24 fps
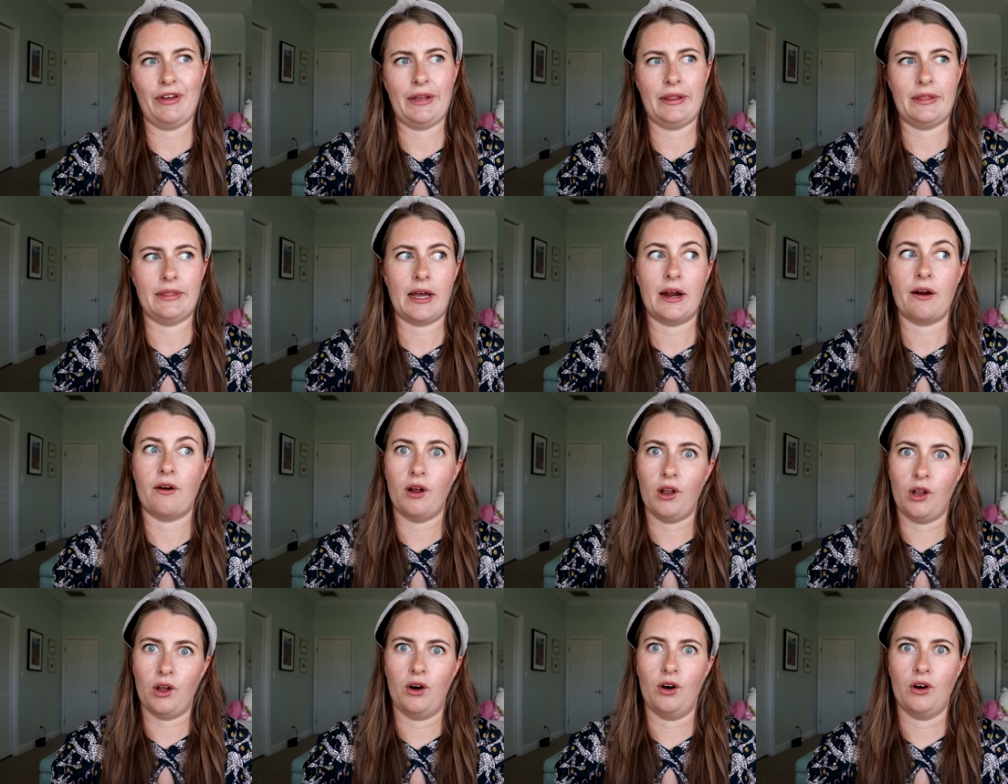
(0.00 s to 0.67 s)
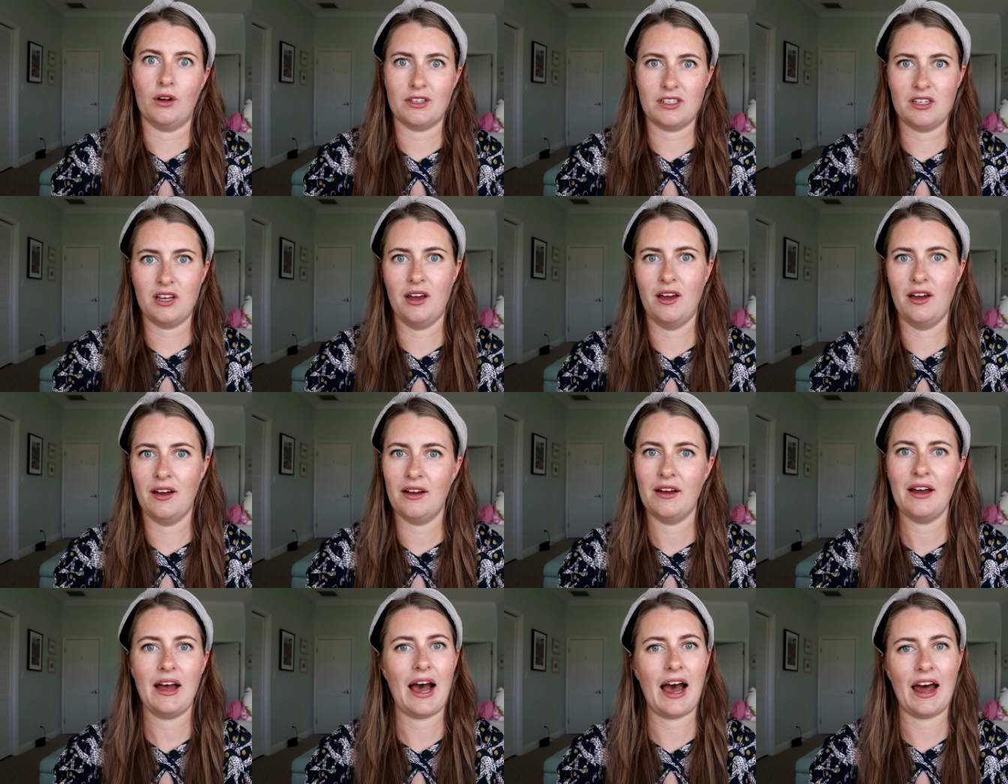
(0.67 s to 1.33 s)
eaten there a lot,
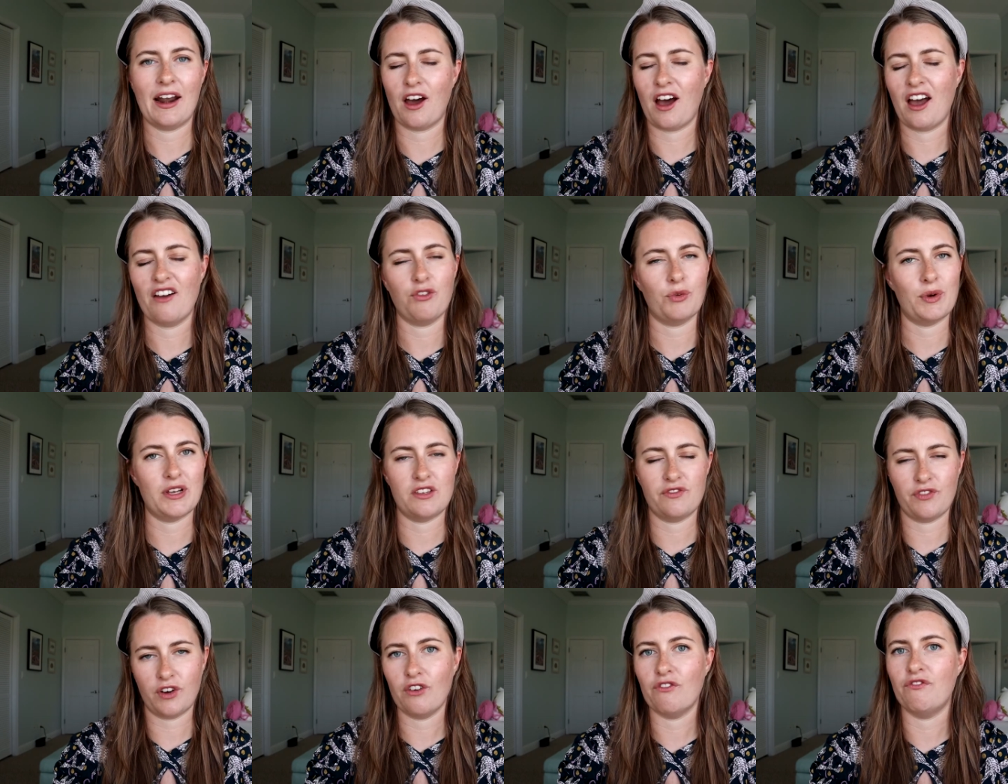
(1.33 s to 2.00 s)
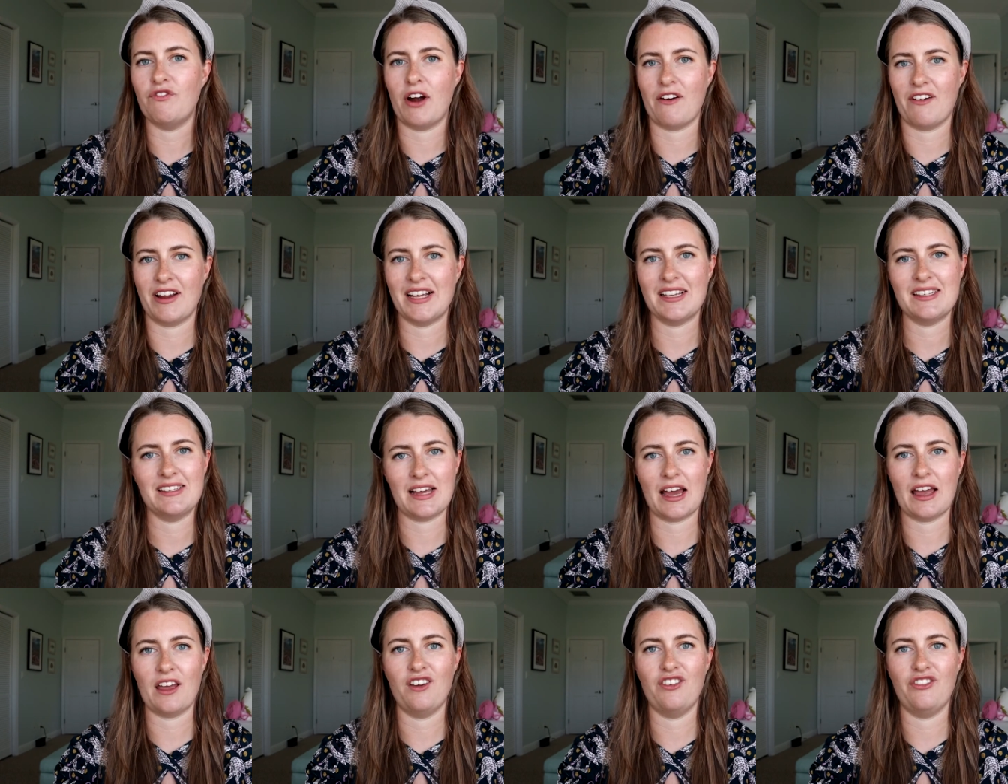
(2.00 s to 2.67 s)
and I've always felt very
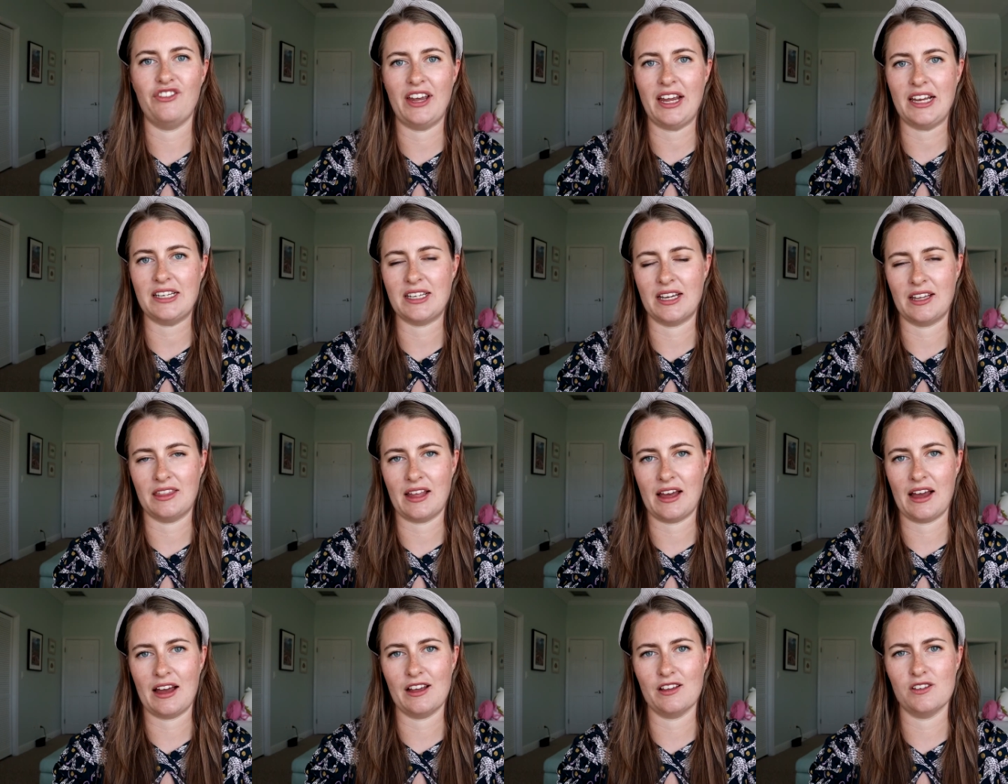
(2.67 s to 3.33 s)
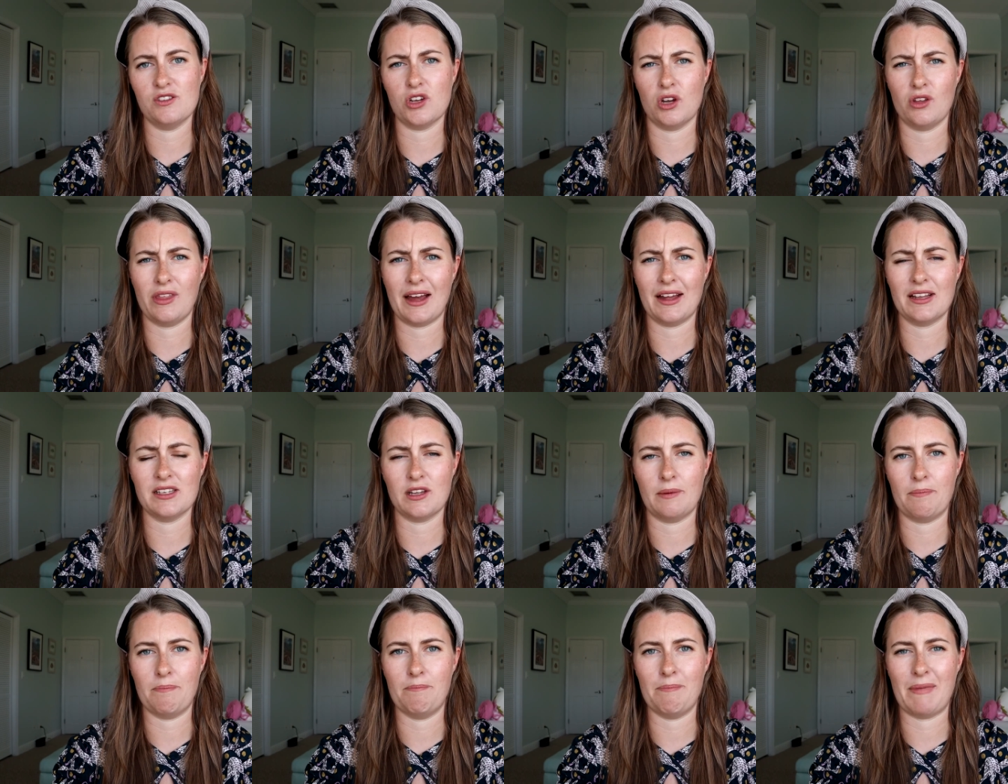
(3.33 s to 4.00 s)
safe eating there, so
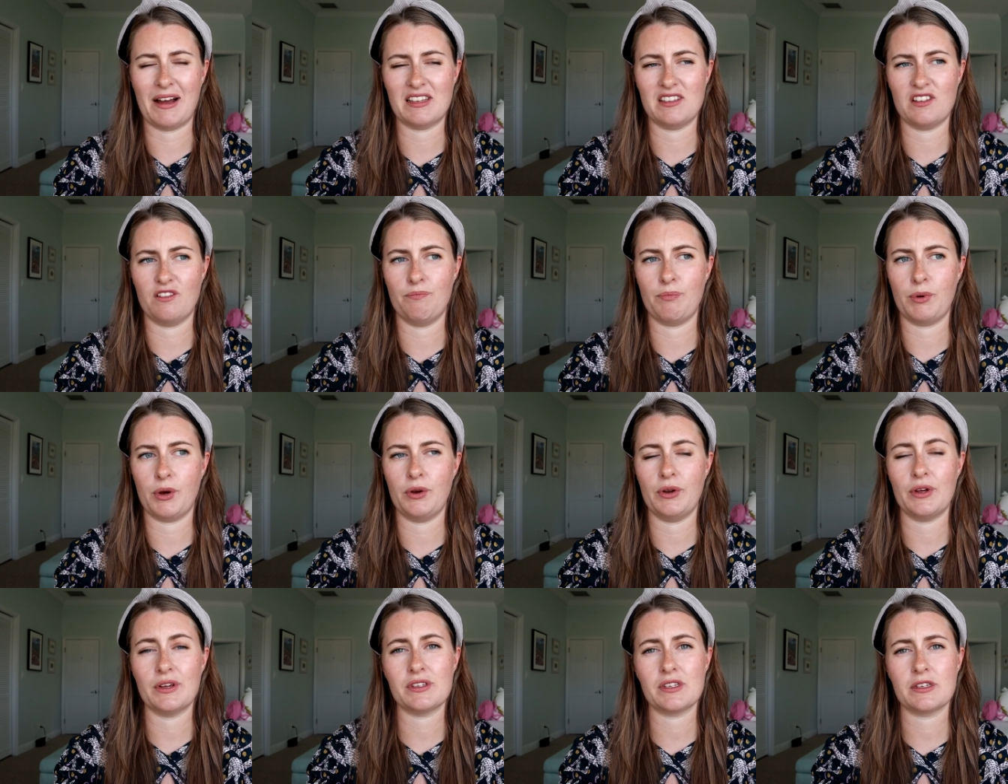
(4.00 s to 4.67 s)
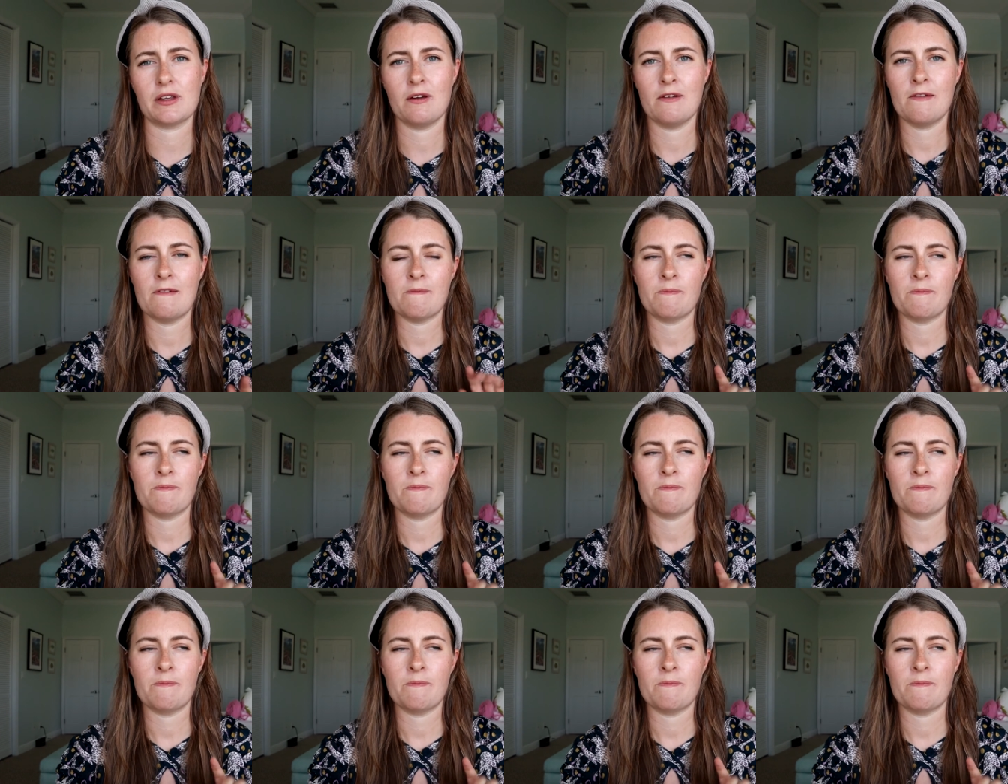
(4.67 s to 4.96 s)
that's a massive bonus.